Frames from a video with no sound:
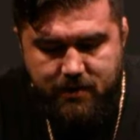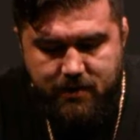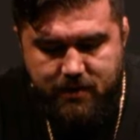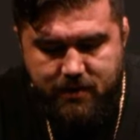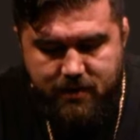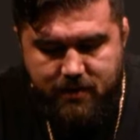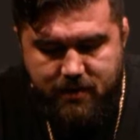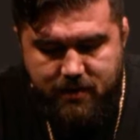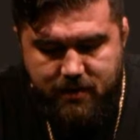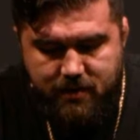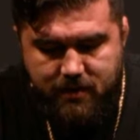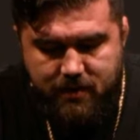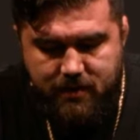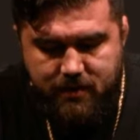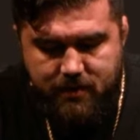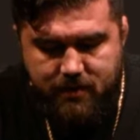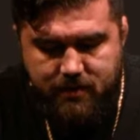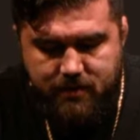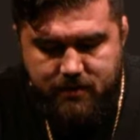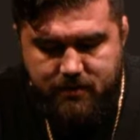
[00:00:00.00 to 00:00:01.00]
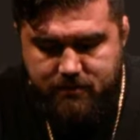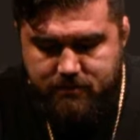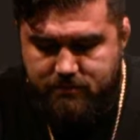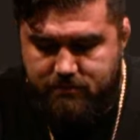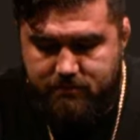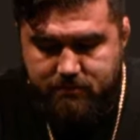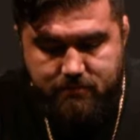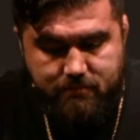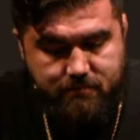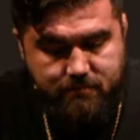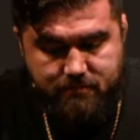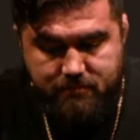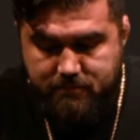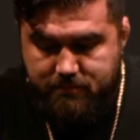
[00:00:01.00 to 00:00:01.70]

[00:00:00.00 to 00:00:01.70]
Nothing is said.